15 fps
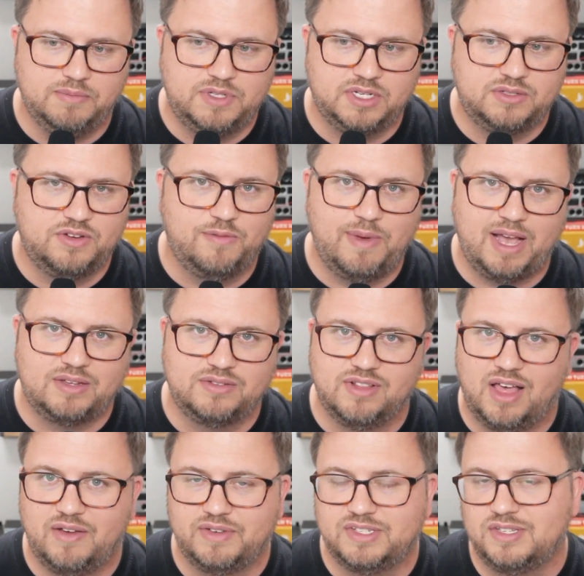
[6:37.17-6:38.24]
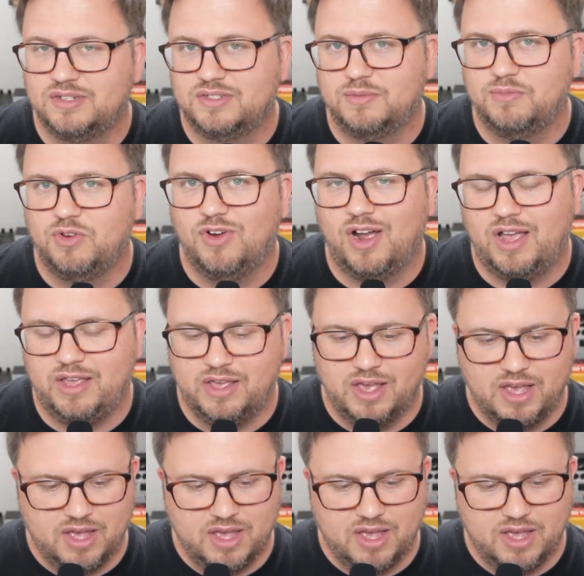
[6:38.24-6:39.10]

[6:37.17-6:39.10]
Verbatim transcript: just for Max Live because there's some great,